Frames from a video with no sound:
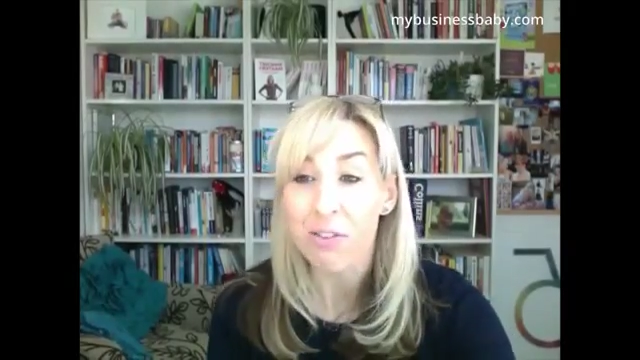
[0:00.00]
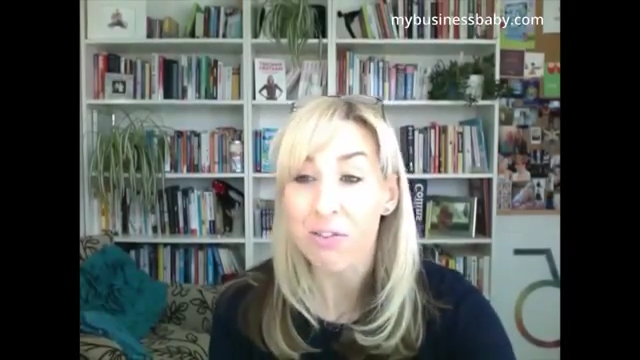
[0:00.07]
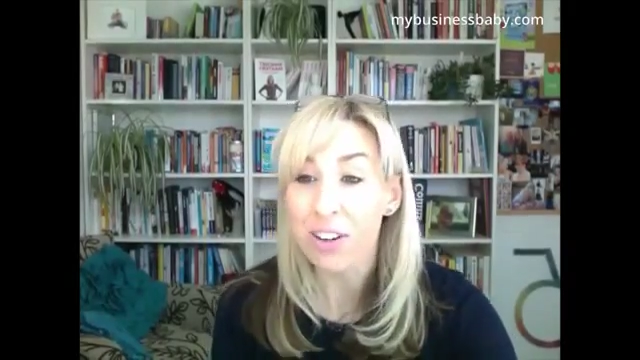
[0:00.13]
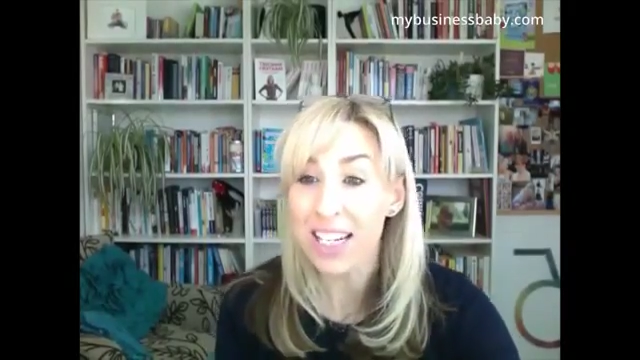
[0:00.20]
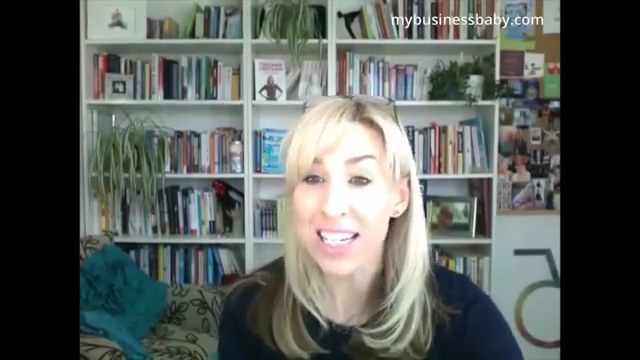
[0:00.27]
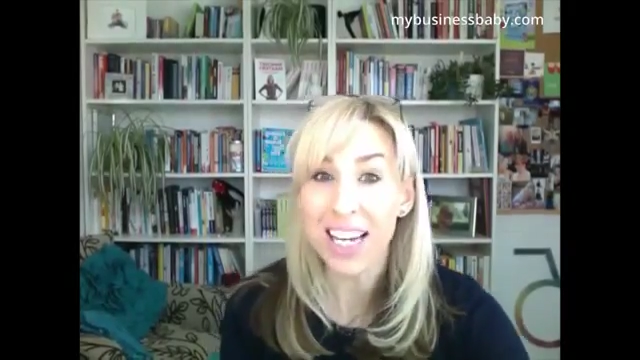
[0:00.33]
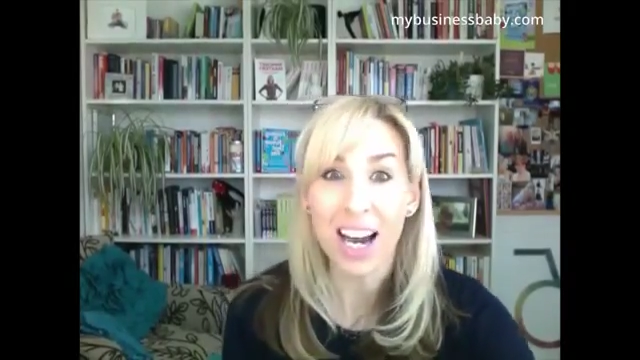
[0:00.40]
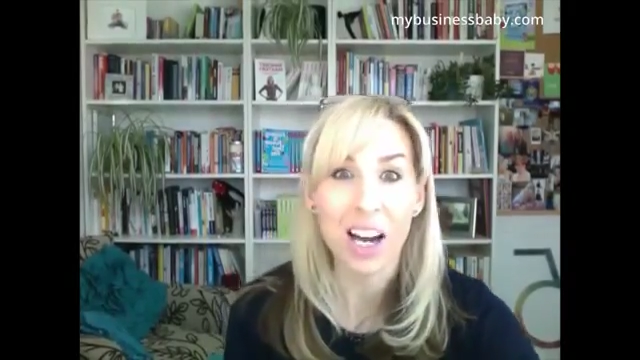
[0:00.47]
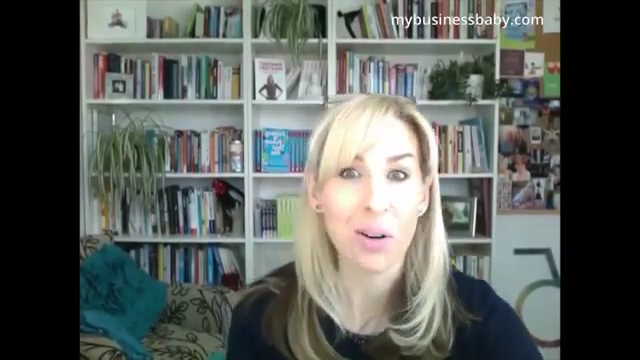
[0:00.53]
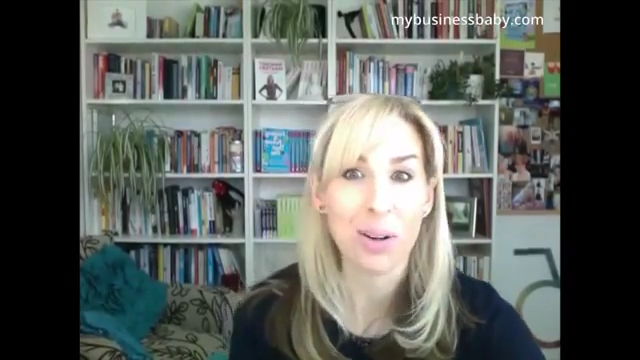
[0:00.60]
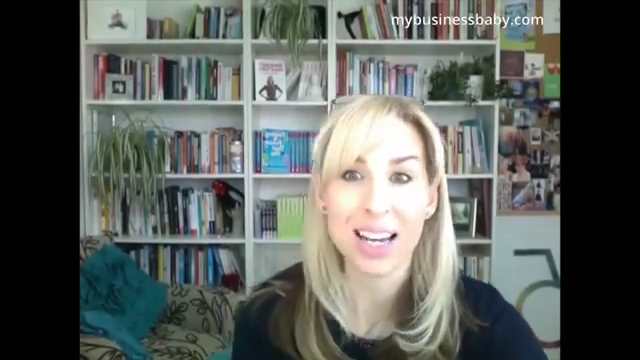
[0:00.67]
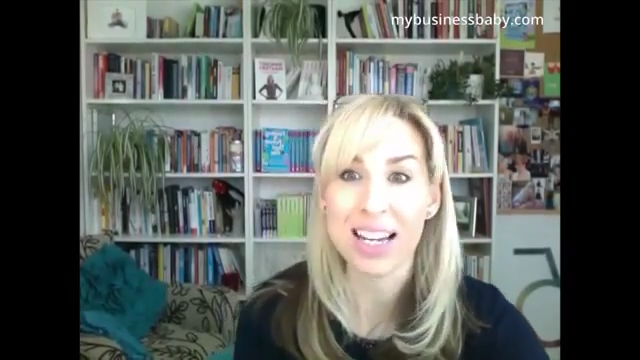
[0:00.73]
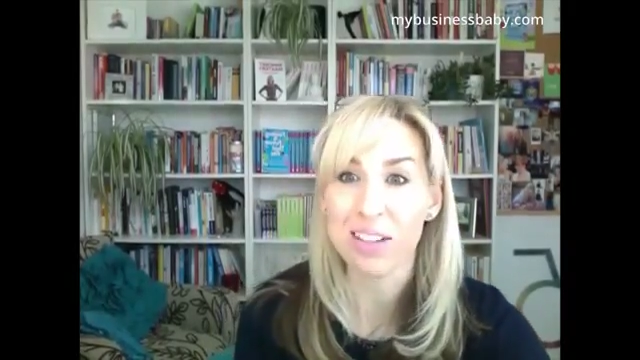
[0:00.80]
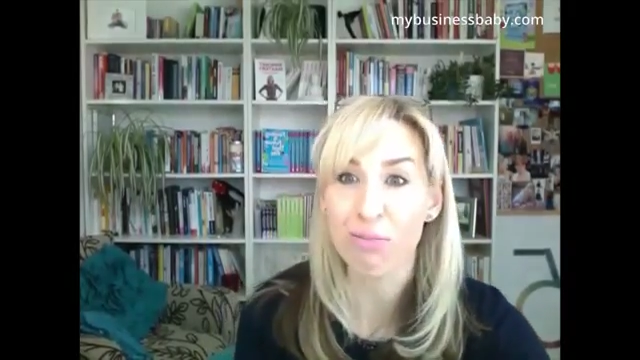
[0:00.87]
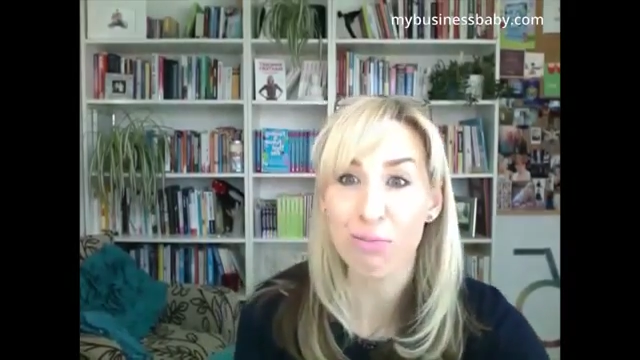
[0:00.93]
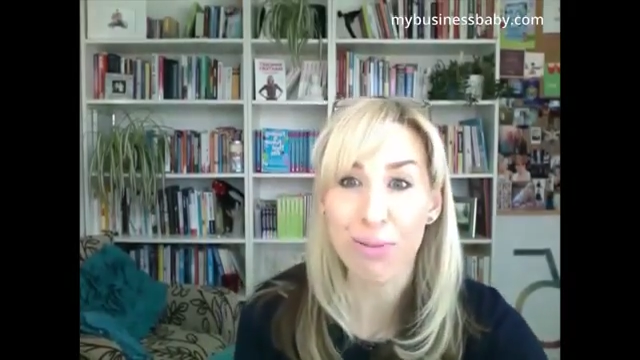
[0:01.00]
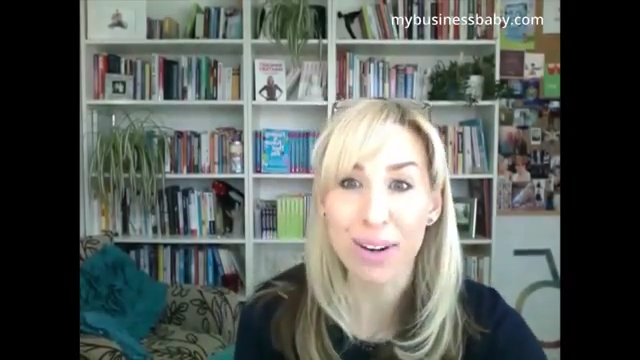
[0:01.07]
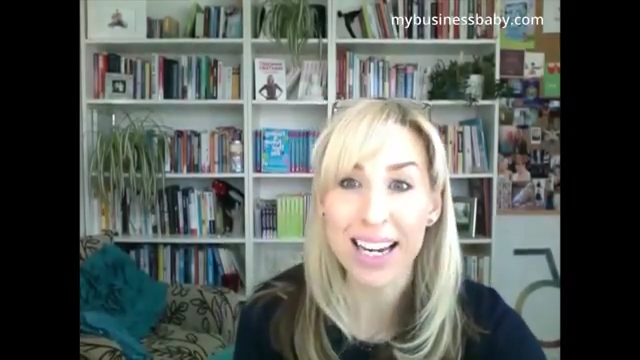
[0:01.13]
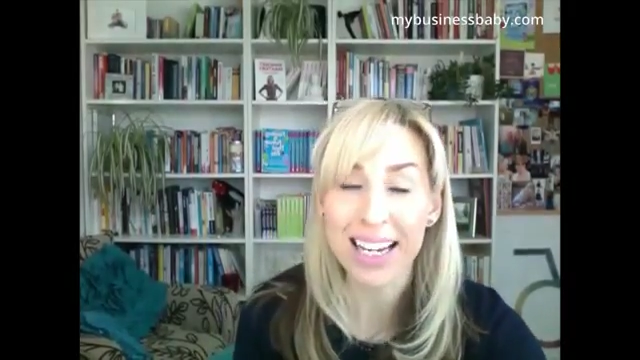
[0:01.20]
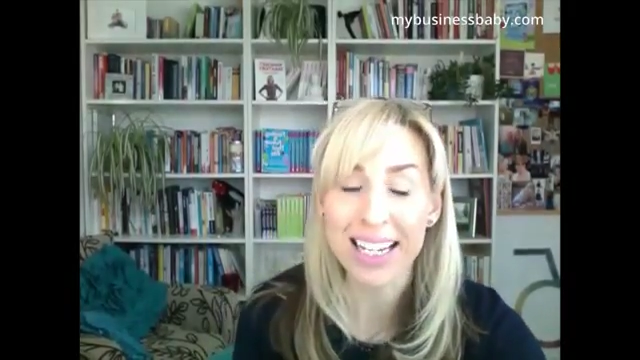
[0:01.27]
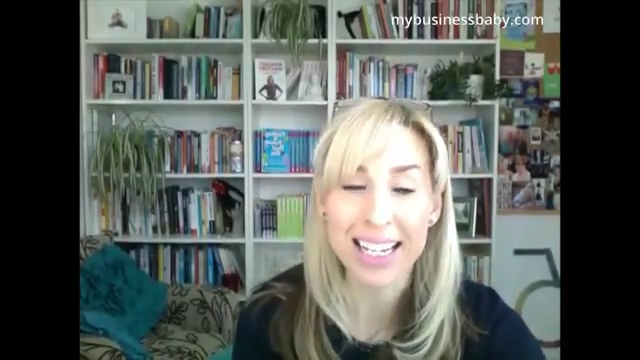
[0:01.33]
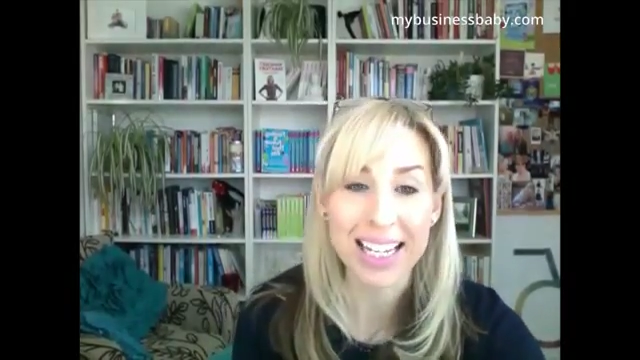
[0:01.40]
video is
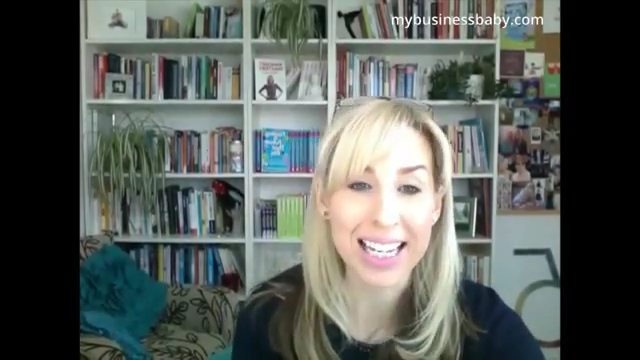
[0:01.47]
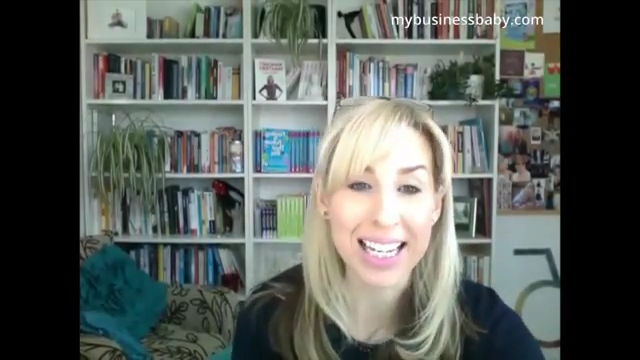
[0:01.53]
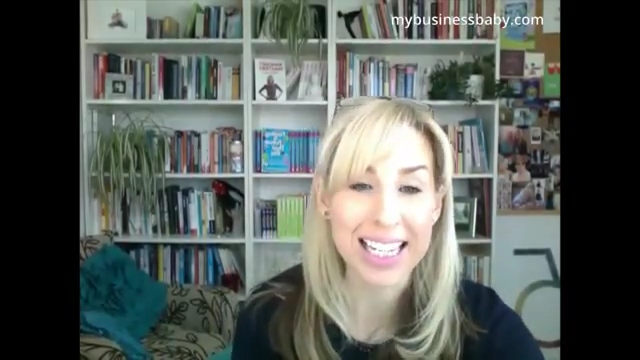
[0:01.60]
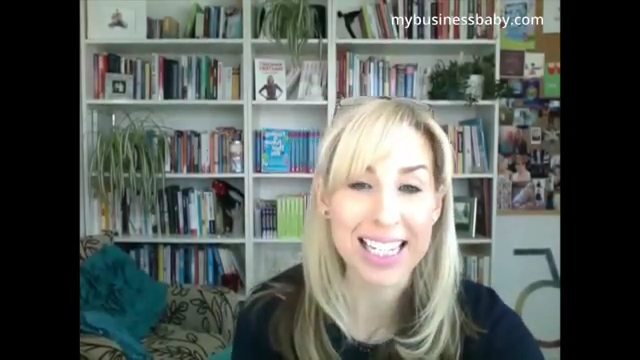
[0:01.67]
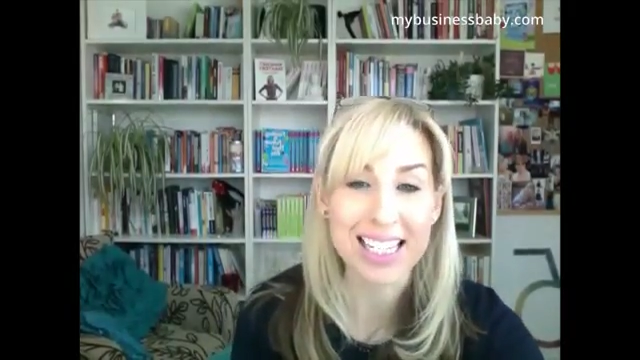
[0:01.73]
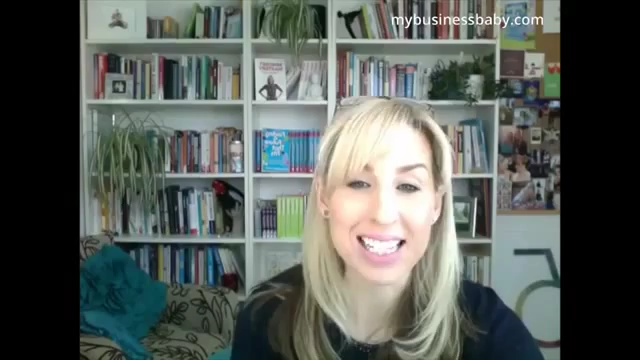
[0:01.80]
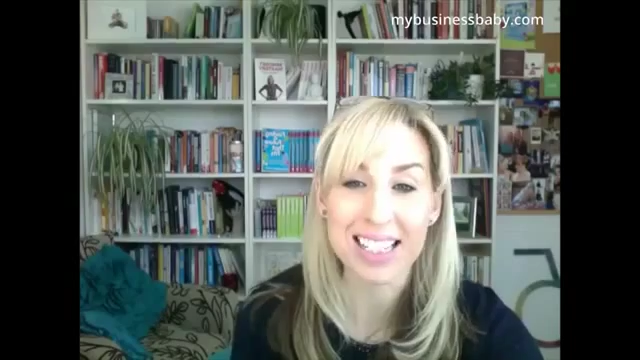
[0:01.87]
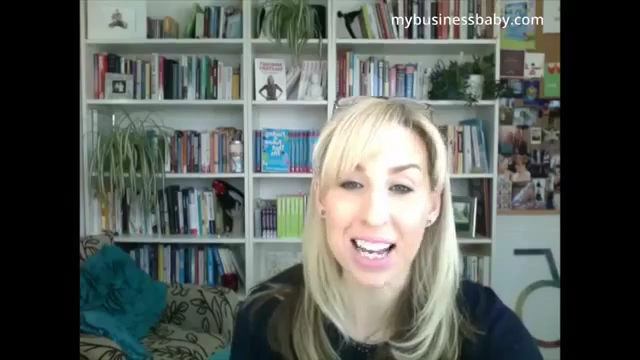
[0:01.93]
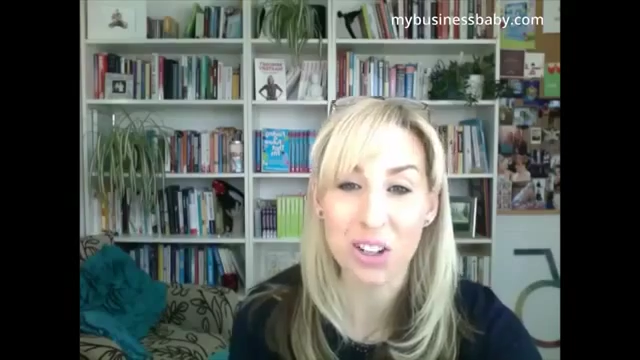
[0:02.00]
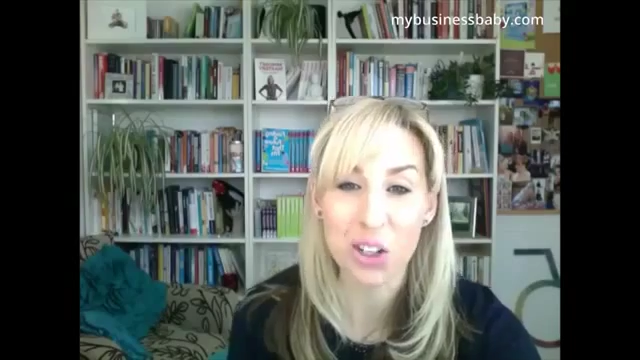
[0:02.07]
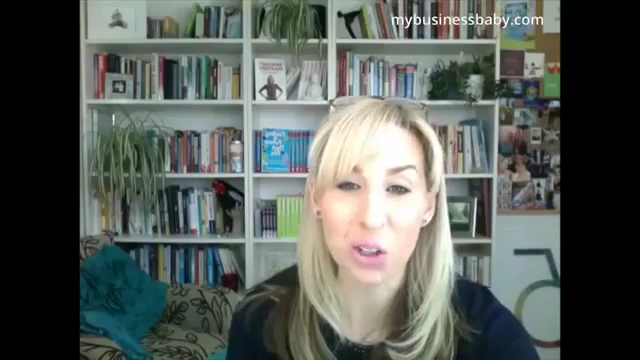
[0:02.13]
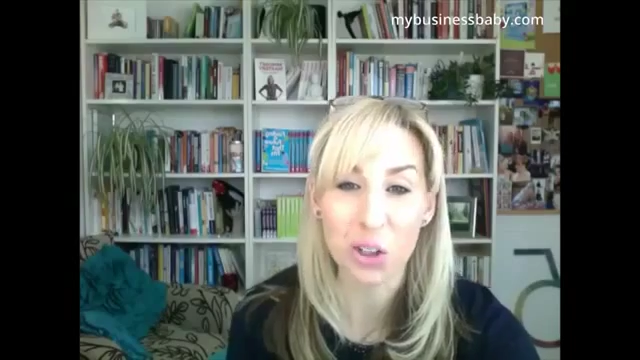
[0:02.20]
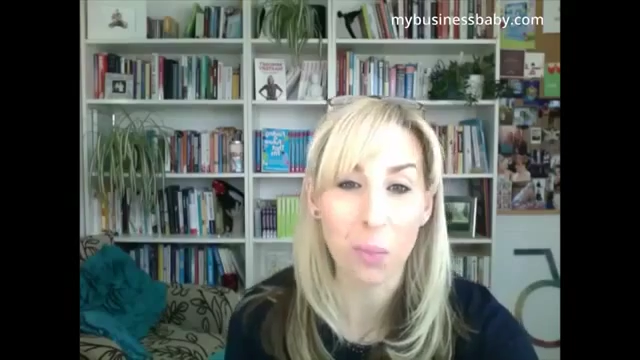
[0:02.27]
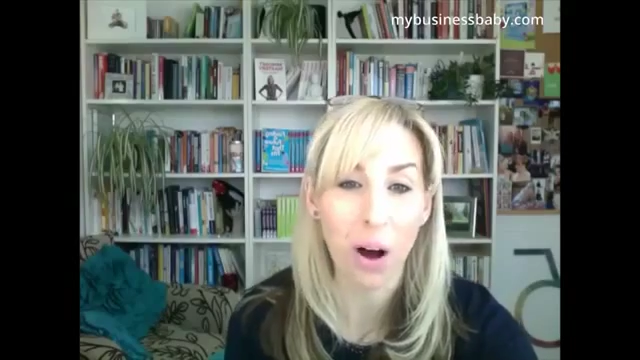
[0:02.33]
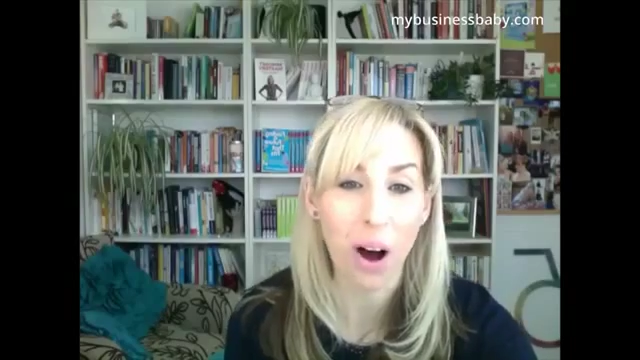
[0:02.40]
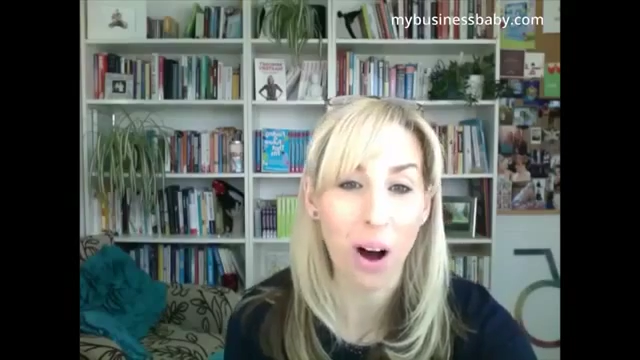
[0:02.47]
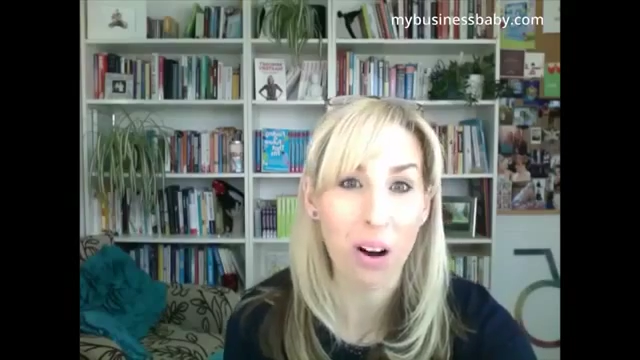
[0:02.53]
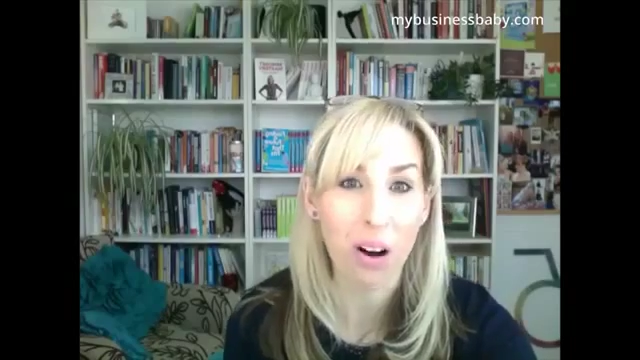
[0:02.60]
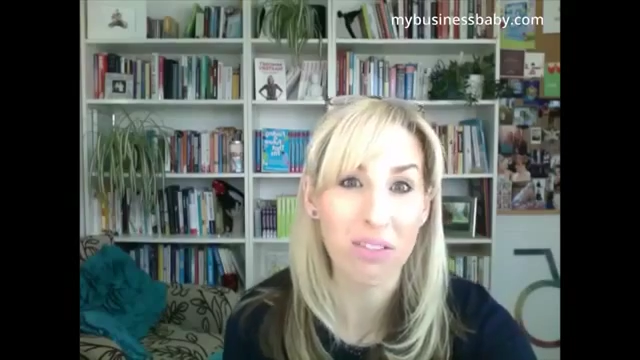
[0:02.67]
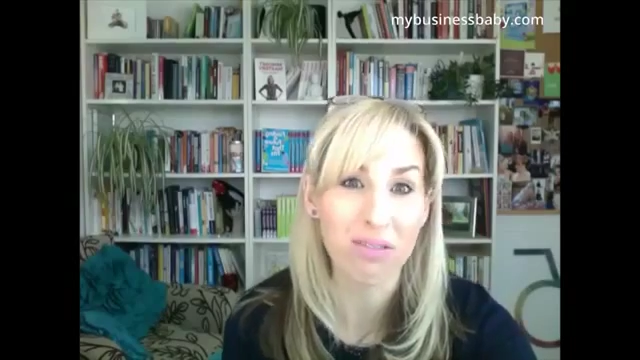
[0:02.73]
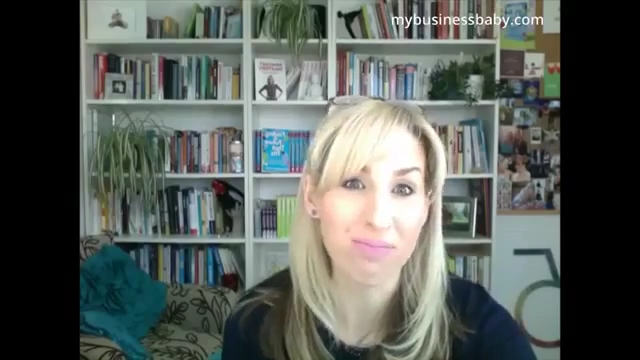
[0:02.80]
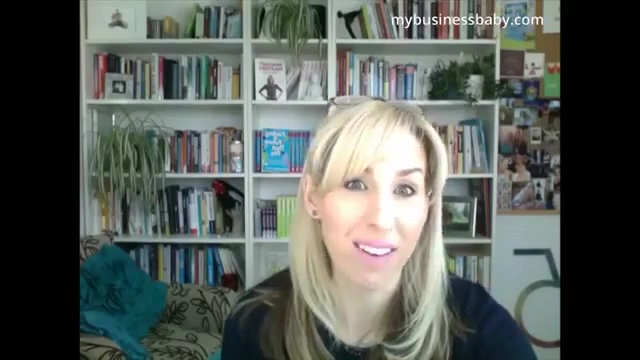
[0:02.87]
really an essential part
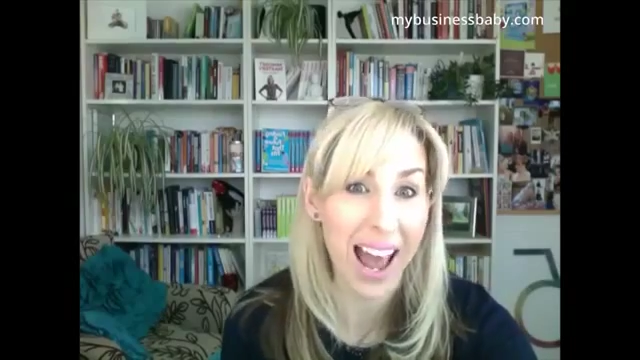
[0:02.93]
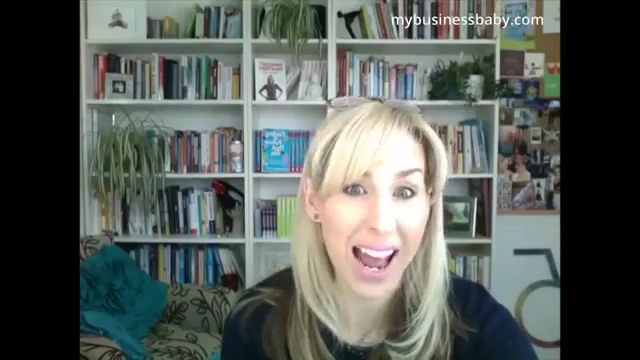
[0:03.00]
of